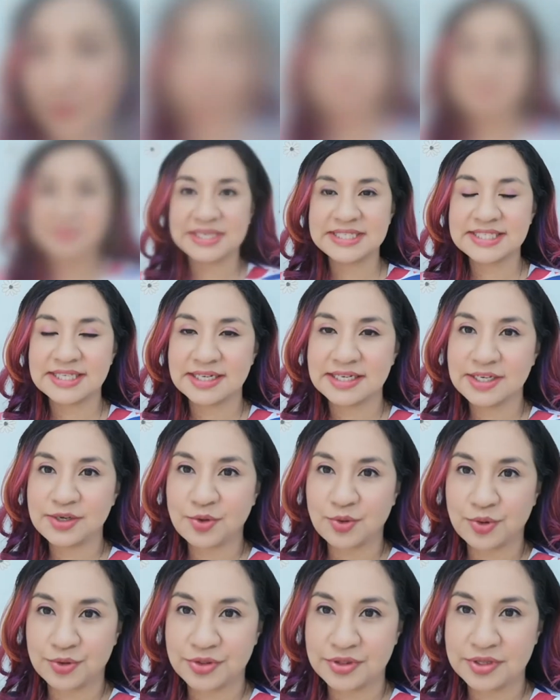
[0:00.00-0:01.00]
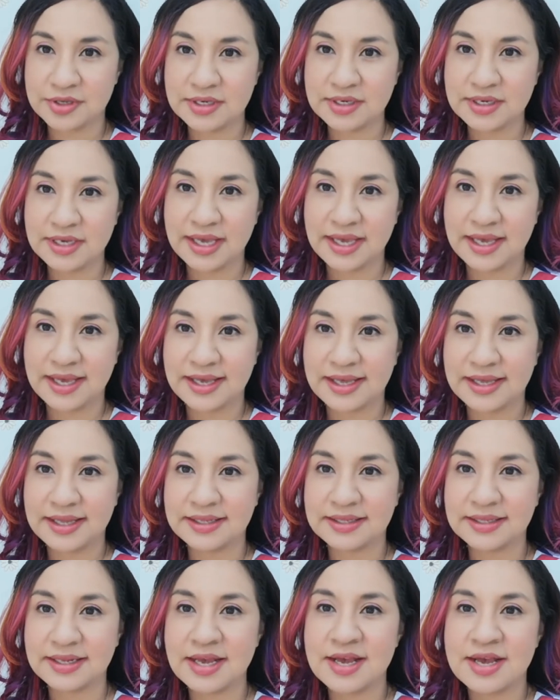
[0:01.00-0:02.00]
Best-selling author
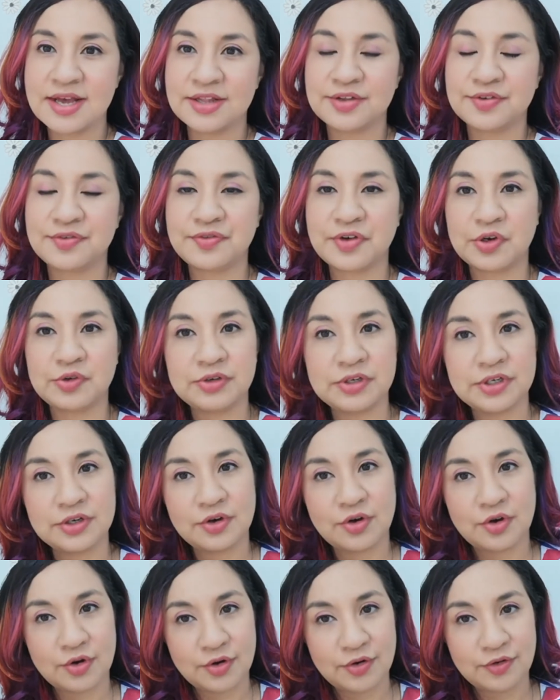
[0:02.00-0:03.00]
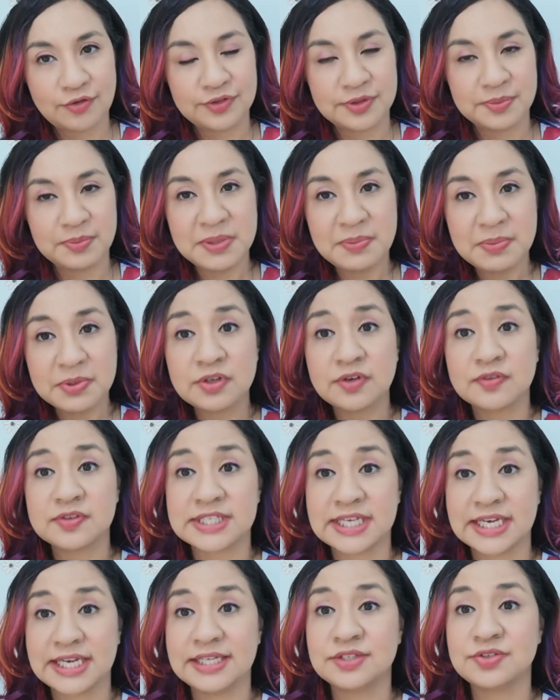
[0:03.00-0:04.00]
and the founder of the People of
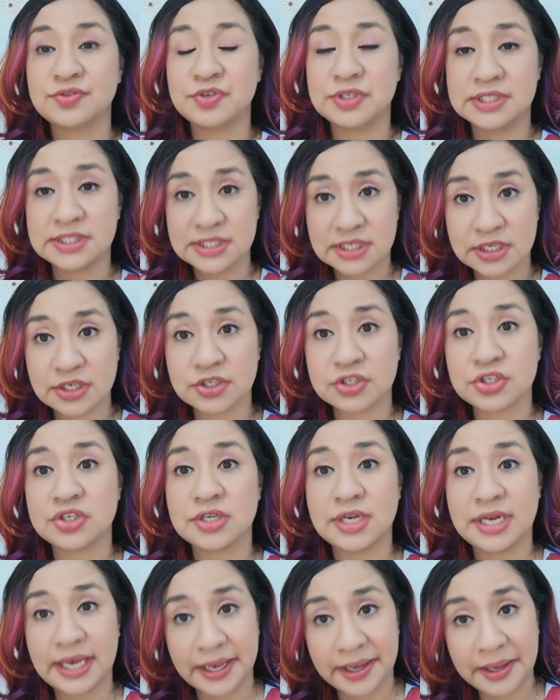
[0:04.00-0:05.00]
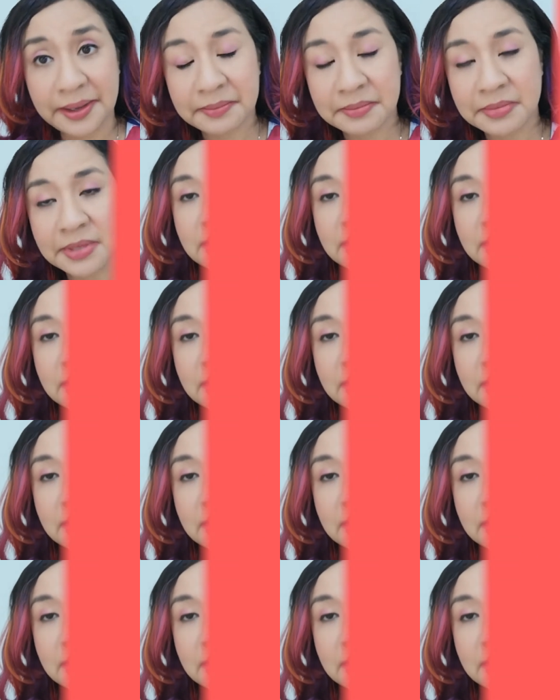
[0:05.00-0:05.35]
Science Research Lab,